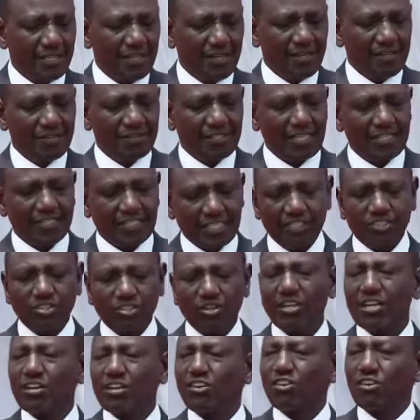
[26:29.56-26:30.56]
the digital
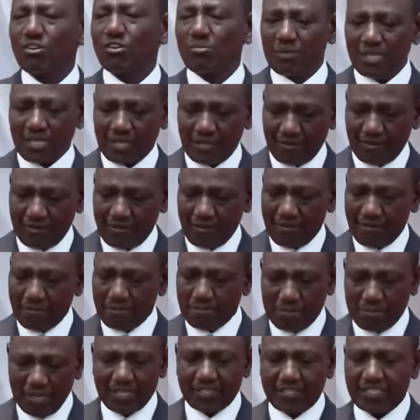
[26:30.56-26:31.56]
economy,
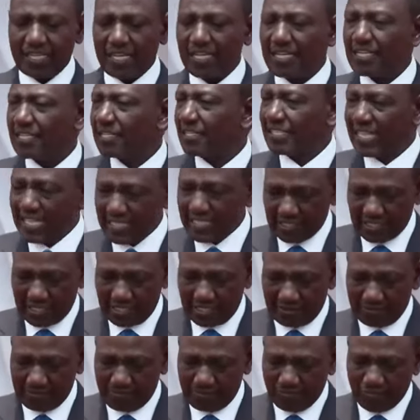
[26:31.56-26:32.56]
big
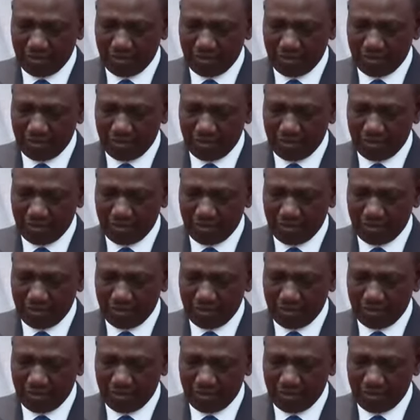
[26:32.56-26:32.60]
data,